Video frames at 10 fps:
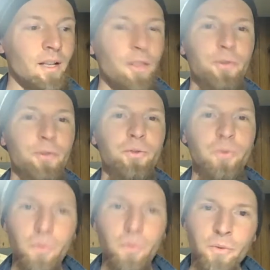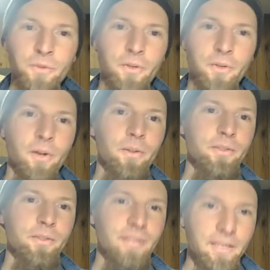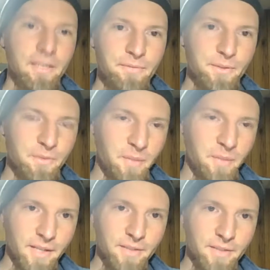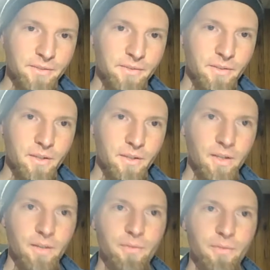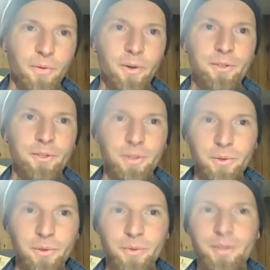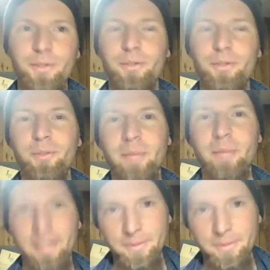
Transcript: schools are the safest place for our children to be.